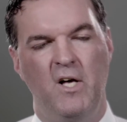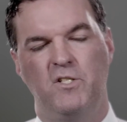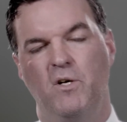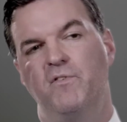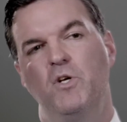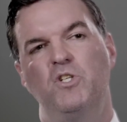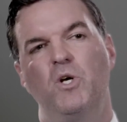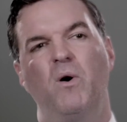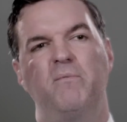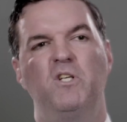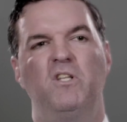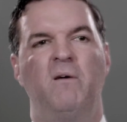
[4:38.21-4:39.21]
So if you show
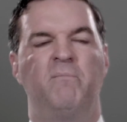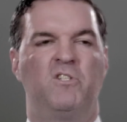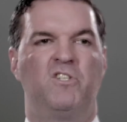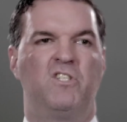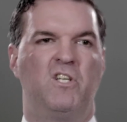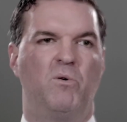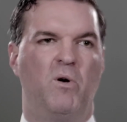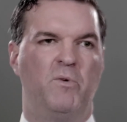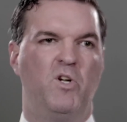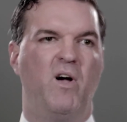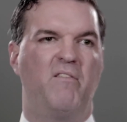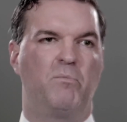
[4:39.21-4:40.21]
up to the emergency room
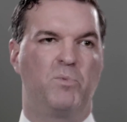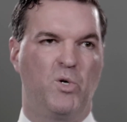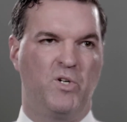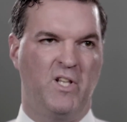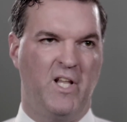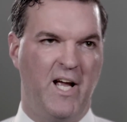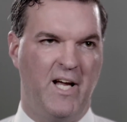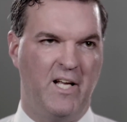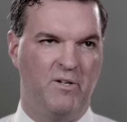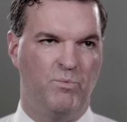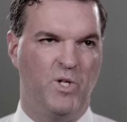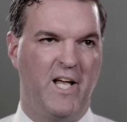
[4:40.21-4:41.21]
and you have a broken leg
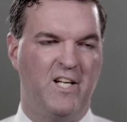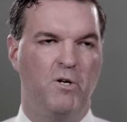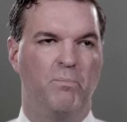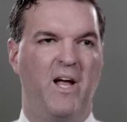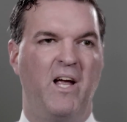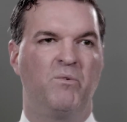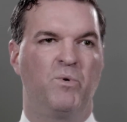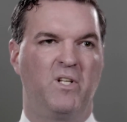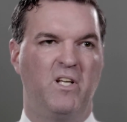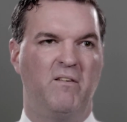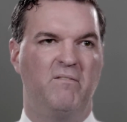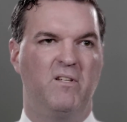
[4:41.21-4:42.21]
and would like your pain
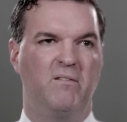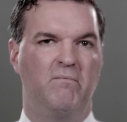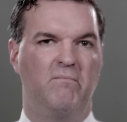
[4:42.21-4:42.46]
relieved,